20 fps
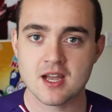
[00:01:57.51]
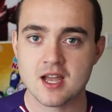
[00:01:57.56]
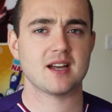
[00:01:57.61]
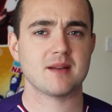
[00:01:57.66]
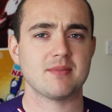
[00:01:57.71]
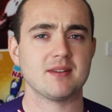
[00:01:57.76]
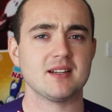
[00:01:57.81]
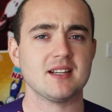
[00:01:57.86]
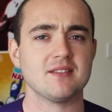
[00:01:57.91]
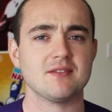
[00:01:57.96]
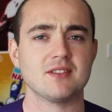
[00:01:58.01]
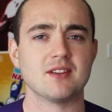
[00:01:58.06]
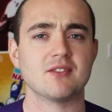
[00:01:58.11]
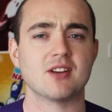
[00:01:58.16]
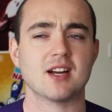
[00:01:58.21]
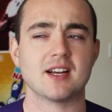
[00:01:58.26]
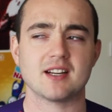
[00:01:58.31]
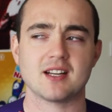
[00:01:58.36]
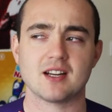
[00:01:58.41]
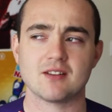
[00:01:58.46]
I believe they've
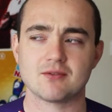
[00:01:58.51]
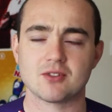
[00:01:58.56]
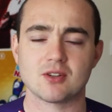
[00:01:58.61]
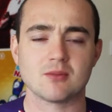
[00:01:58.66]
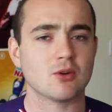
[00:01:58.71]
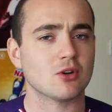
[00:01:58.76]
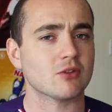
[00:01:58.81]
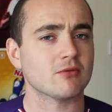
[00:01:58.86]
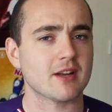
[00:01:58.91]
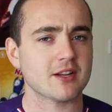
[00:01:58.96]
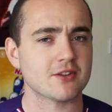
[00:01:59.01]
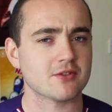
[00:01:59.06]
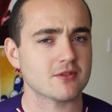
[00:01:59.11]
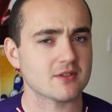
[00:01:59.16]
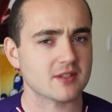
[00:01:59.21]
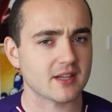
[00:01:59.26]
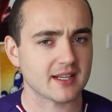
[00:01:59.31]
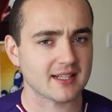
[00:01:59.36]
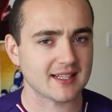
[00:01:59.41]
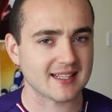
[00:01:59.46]
kind of gone for a more retro
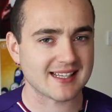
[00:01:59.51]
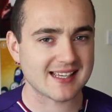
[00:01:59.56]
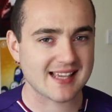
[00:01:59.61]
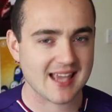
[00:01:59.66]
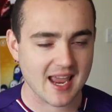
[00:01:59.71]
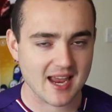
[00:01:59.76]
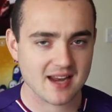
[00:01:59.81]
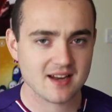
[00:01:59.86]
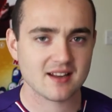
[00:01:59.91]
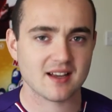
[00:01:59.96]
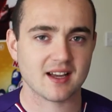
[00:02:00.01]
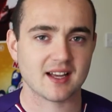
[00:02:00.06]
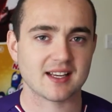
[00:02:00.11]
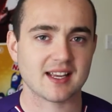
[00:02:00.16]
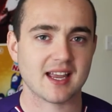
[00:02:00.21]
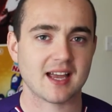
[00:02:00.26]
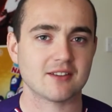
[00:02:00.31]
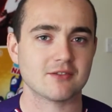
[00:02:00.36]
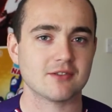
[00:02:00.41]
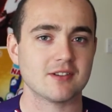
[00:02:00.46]
style again. I
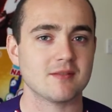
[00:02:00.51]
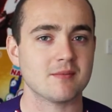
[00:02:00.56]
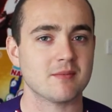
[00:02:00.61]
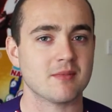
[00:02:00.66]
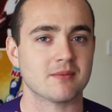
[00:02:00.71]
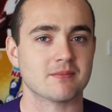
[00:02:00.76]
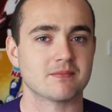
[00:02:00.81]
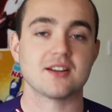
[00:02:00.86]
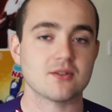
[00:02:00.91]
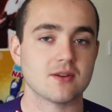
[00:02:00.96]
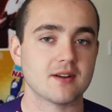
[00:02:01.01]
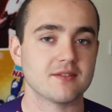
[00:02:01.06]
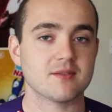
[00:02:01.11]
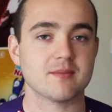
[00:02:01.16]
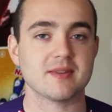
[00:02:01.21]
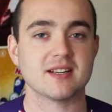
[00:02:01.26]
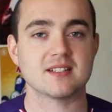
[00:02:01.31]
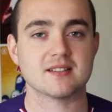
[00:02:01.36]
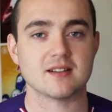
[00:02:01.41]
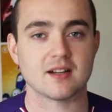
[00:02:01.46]
don't have the
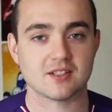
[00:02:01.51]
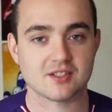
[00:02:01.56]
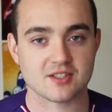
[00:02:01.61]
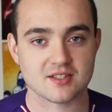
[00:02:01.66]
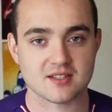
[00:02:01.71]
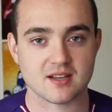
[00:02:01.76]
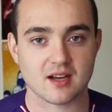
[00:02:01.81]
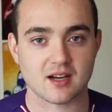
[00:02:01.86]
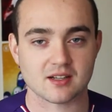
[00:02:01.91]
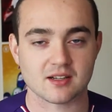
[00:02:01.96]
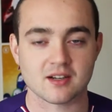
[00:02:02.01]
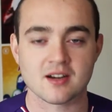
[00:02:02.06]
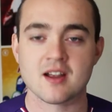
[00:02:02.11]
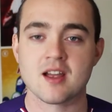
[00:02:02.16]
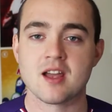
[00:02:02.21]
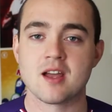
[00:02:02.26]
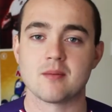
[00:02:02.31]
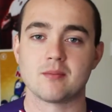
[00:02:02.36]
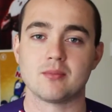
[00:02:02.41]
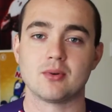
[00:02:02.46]
biggest knowledge of soccer,
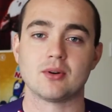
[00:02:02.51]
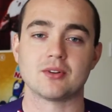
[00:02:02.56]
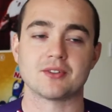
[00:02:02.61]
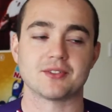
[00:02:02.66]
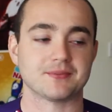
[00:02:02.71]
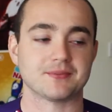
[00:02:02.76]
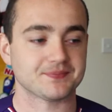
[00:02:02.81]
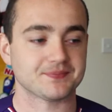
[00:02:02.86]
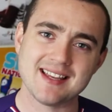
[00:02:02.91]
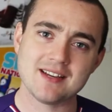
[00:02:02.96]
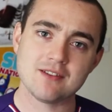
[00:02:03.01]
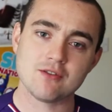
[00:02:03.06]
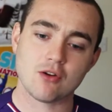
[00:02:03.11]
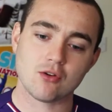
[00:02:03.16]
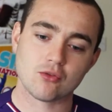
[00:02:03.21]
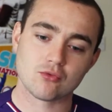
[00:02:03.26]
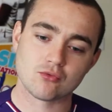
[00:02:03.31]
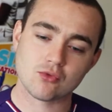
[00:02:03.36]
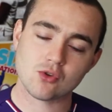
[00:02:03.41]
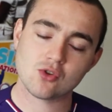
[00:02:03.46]
but in
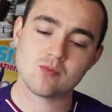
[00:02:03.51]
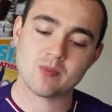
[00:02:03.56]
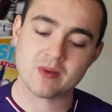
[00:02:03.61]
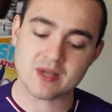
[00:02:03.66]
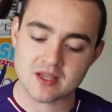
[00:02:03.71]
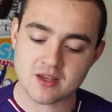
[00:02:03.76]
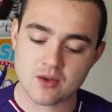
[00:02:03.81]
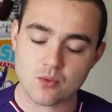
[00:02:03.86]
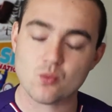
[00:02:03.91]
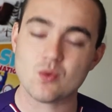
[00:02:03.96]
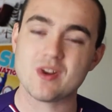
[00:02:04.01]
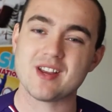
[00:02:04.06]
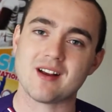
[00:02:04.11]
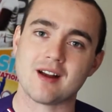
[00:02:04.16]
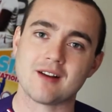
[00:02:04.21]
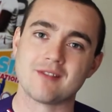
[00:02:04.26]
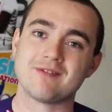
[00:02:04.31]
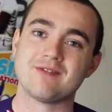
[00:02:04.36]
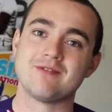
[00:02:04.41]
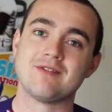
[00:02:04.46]
rugby we
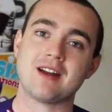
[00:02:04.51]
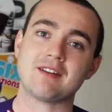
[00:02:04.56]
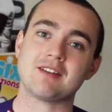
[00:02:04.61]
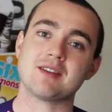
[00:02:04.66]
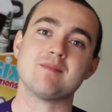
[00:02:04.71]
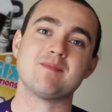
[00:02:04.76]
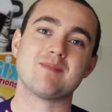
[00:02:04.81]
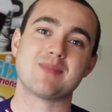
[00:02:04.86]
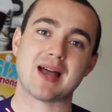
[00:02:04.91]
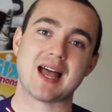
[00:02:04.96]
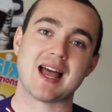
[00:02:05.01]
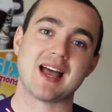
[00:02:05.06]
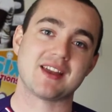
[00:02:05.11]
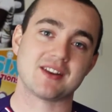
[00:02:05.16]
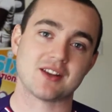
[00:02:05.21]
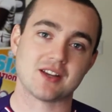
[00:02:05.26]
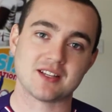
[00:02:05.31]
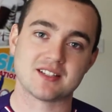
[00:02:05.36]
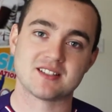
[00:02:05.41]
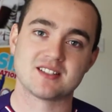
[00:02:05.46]
are very bad
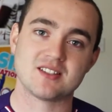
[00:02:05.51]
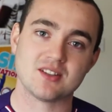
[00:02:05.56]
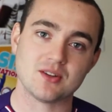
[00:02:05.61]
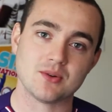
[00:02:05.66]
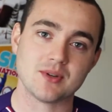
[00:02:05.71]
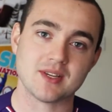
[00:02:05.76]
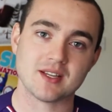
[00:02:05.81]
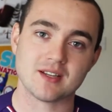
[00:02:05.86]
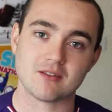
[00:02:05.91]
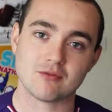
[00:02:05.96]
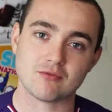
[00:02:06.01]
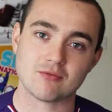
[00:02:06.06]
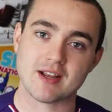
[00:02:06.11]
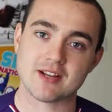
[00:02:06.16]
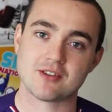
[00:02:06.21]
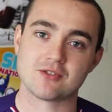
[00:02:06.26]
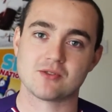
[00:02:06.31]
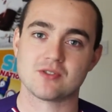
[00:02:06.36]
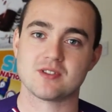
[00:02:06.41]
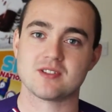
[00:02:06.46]
at doing
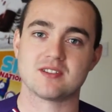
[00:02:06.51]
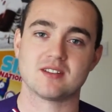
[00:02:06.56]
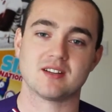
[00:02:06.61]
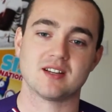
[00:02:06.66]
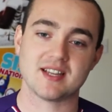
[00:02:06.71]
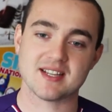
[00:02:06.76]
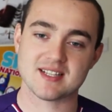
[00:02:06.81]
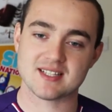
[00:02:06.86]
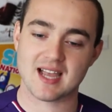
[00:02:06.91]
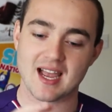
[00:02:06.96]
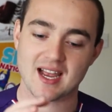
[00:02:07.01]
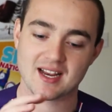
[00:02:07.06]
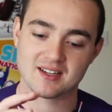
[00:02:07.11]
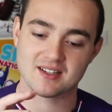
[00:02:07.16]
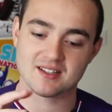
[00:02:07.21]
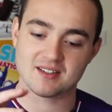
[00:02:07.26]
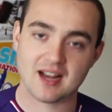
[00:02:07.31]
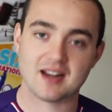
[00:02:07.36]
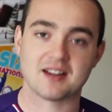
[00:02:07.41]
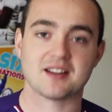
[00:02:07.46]
retro designs
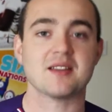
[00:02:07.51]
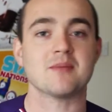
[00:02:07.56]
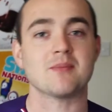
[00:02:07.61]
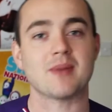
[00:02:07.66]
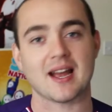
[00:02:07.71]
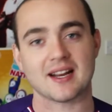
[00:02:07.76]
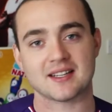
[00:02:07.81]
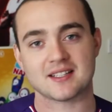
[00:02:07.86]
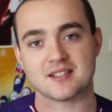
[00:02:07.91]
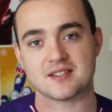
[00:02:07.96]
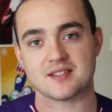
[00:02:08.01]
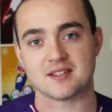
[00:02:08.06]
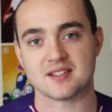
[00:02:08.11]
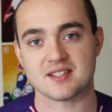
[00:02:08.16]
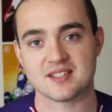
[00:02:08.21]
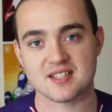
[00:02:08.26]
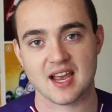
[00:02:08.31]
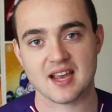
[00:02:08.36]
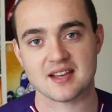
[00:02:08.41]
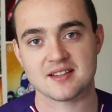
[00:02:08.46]
and harking back to
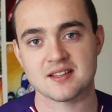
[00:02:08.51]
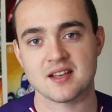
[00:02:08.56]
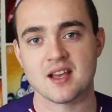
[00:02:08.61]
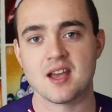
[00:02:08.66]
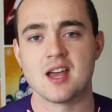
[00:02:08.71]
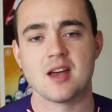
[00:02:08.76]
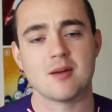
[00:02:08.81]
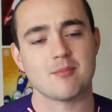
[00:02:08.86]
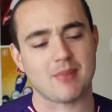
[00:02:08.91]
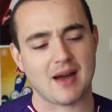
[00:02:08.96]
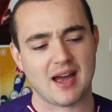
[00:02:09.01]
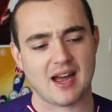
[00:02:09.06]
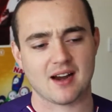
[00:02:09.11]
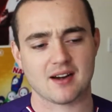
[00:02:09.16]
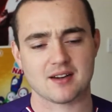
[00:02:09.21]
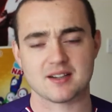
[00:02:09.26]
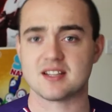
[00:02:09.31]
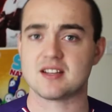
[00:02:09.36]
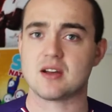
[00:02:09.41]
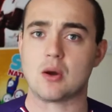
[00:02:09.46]
success,
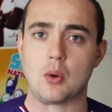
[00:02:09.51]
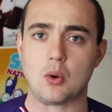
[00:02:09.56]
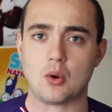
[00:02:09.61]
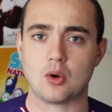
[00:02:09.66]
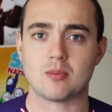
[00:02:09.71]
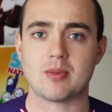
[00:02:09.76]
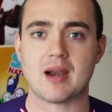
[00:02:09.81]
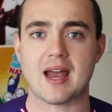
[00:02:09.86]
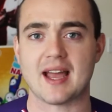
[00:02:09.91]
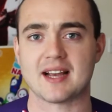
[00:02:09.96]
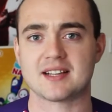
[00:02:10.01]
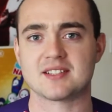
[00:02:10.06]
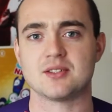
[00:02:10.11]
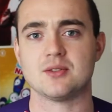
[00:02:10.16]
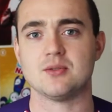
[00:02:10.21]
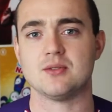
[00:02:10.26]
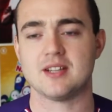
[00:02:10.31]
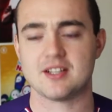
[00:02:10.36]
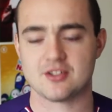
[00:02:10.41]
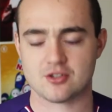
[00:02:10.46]
bar the All Blacks
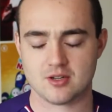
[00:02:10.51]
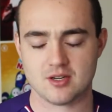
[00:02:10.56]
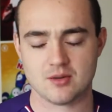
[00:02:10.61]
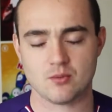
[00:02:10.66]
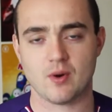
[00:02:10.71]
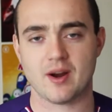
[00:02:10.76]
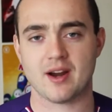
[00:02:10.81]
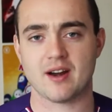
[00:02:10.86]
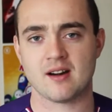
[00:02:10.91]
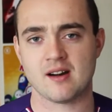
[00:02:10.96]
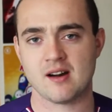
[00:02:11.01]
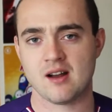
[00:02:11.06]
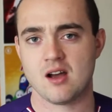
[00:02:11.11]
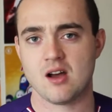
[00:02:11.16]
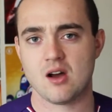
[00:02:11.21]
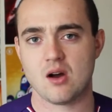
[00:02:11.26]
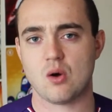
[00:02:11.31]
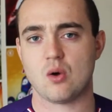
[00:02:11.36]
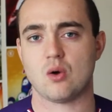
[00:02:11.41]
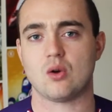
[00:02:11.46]
who literally wear
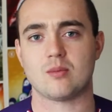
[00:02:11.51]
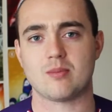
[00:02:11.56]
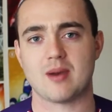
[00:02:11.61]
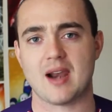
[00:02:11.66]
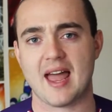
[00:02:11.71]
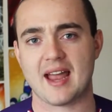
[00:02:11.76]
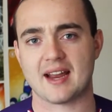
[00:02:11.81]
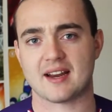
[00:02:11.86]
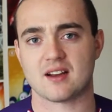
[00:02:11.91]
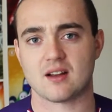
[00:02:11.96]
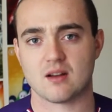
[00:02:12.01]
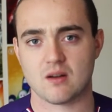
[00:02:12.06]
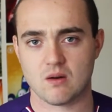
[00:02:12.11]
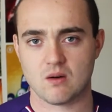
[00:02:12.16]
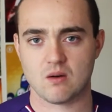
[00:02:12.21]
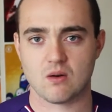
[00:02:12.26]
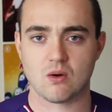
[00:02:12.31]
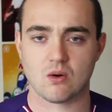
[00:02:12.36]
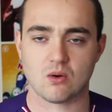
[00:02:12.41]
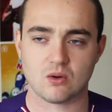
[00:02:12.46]
all black
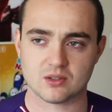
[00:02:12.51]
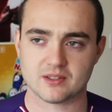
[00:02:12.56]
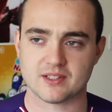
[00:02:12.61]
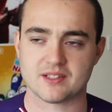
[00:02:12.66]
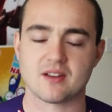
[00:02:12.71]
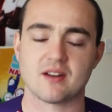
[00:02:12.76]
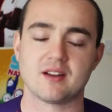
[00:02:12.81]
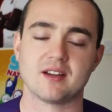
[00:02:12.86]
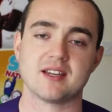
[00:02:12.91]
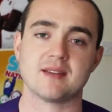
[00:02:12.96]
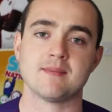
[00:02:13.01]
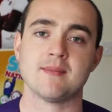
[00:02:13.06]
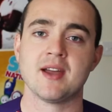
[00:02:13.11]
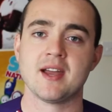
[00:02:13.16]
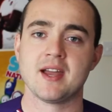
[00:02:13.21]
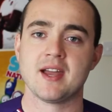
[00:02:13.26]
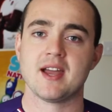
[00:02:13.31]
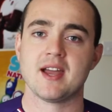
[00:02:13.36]
all the time.